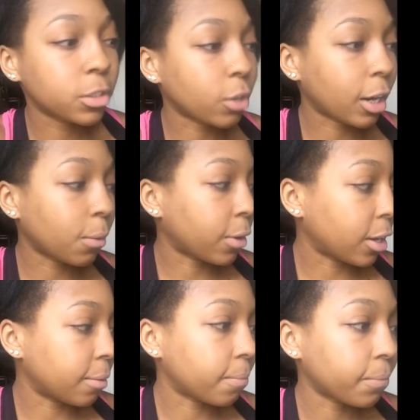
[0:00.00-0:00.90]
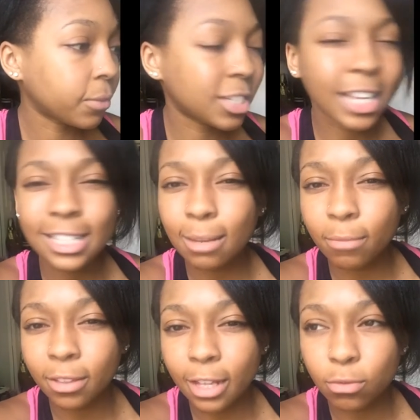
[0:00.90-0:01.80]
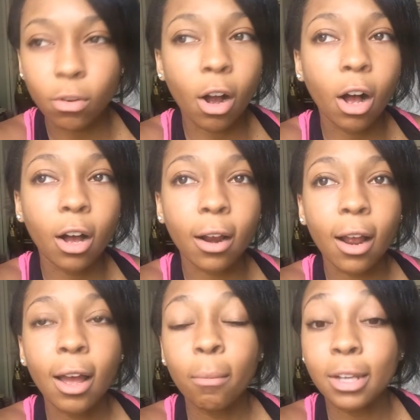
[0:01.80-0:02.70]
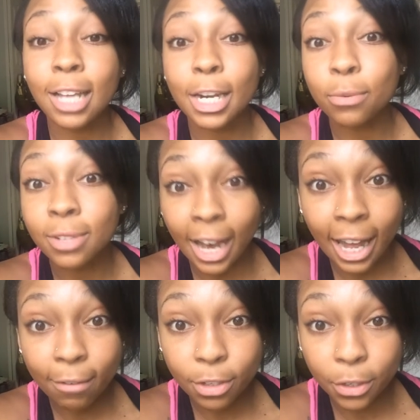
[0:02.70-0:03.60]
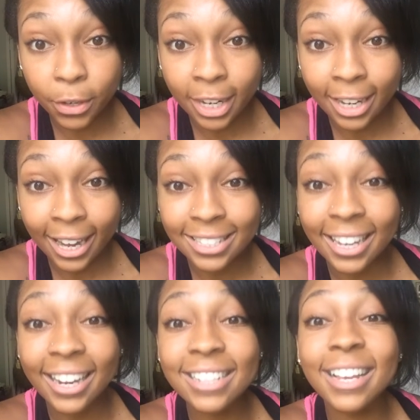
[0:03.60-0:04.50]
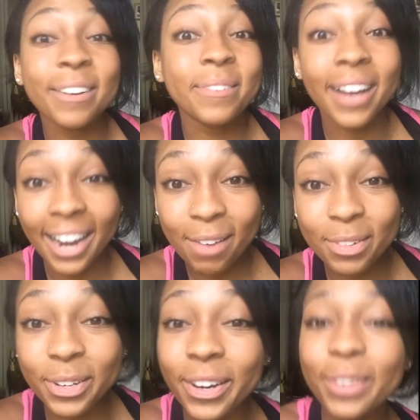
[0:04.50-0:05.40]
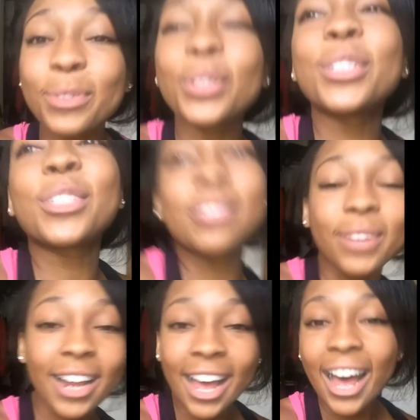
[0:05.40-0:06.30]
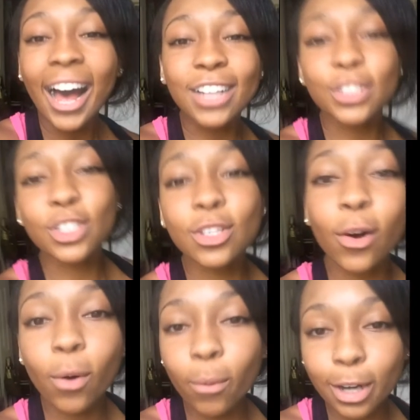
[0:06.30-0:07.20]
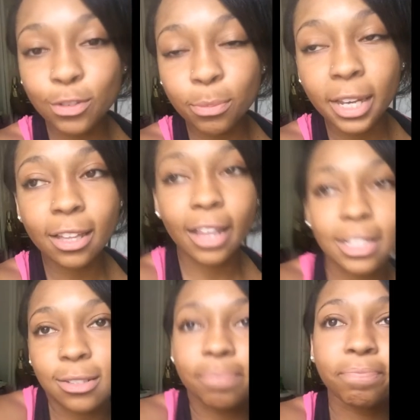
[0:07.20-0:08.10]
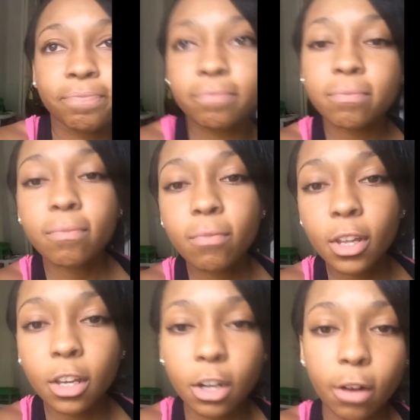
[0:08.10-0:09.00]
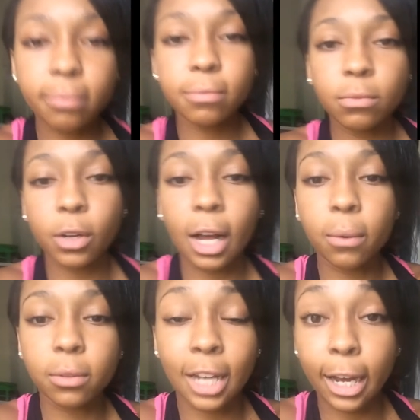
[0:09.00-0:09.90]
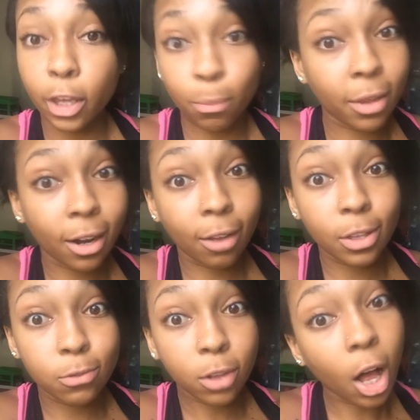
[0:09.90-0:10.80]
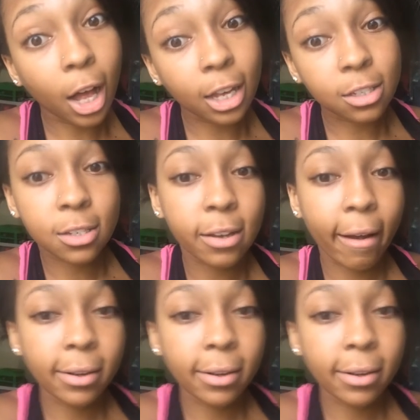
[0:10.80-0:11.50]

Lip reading: So I don't want to say something that's wrong, because I do not have a degree in dietetics, I do not have a degree in nutrition, but I just know what works for me, and that's, you know, what I will document on these blogs.